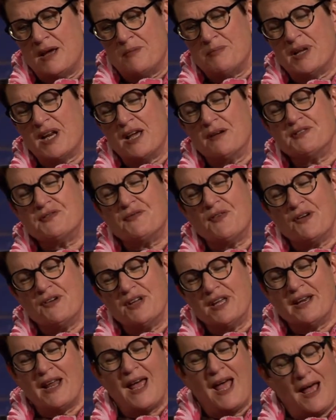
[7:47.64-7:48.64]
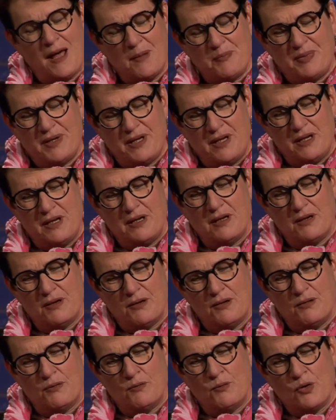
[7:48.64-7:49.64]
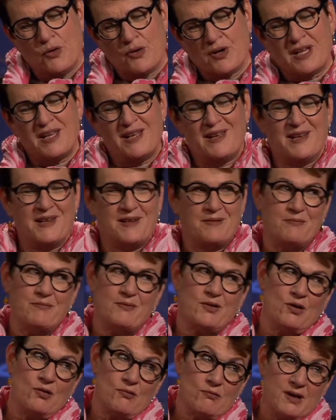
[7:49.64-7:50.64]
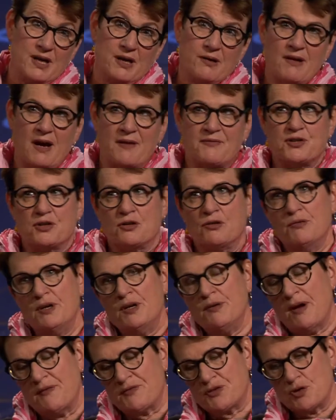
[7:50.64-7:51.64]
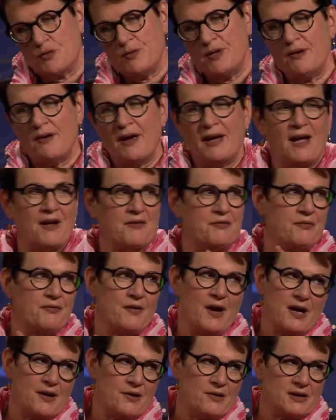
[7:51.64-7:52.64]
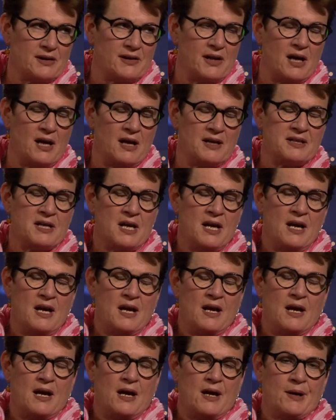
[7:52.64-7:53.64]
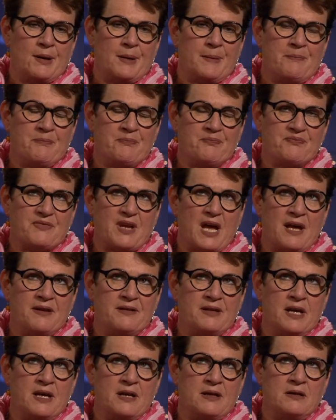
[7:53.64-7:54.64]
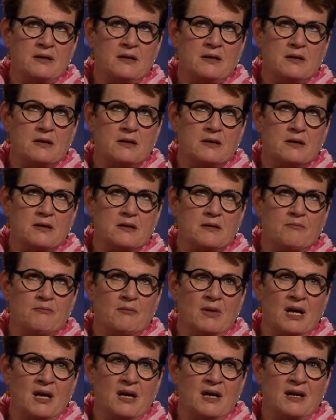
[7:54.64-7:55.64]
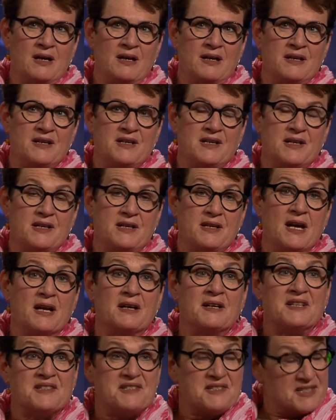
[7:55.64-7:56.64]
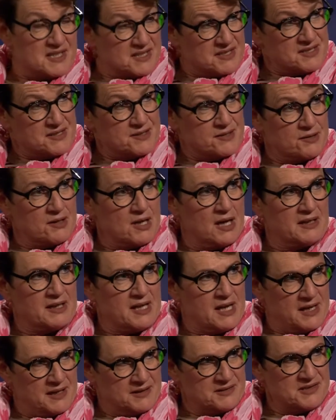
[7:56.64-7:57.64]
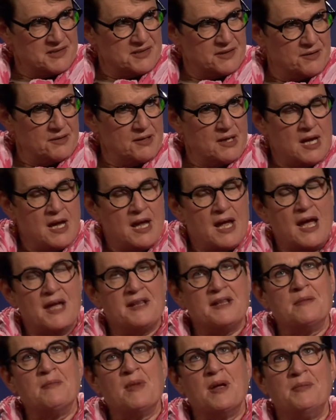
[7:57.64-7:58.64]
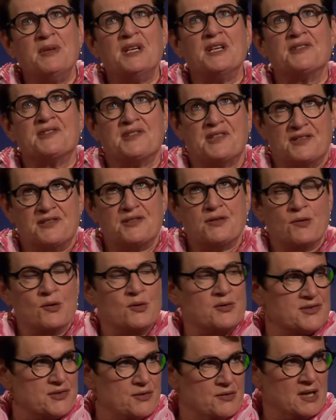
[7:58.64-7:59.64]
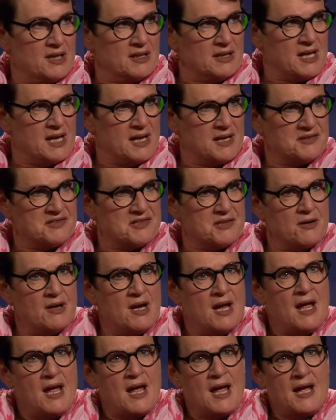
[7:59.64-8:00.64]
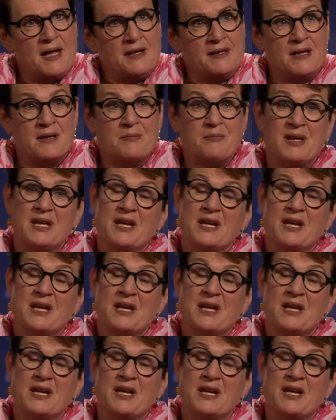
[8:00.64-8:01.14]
but I was very unhappy working in career after career after career. I got fired a lot, and then my youngest sister got cancer, and then my middle sister also got cancer, and then my